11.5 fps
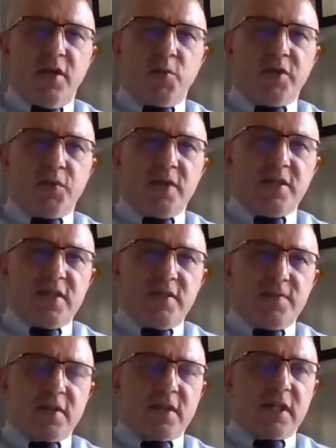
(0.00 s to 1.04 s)
between
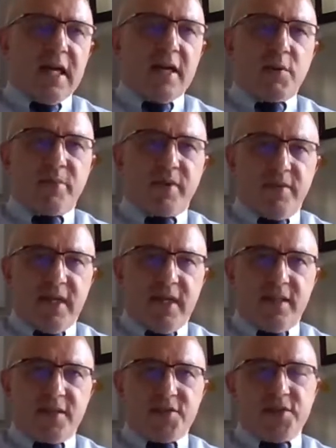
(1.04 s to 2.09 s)
different cloud
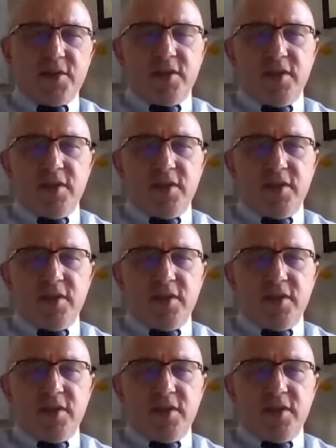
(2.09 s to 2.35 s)
providers